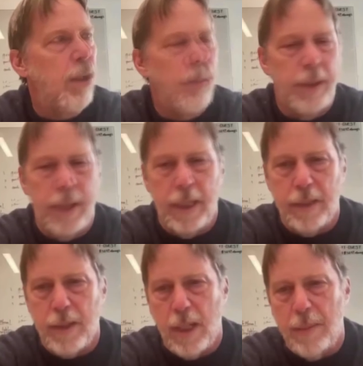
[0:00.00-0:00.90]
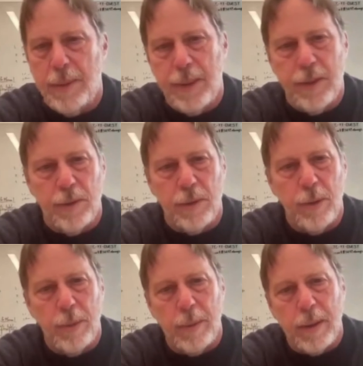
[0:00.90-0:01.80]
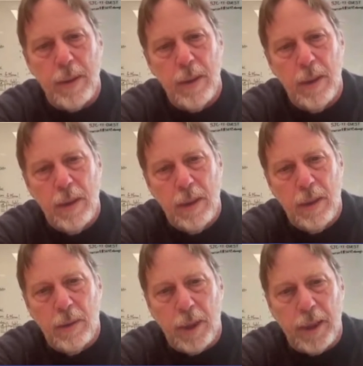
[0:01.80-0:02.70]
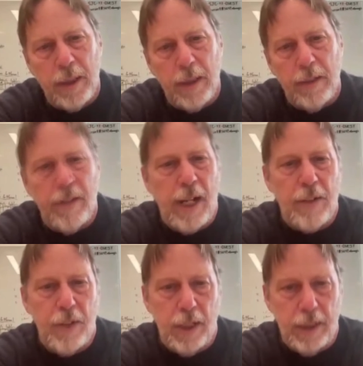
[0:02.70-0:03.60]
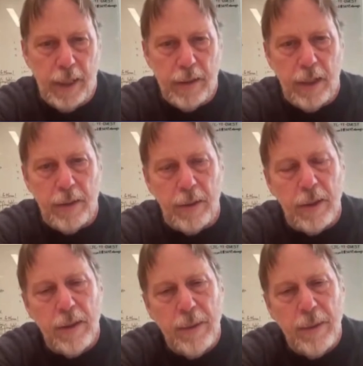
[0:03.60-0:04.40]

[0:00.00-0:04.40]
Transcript: helped me get a job at Digital Equipment, working on the VAX 8800.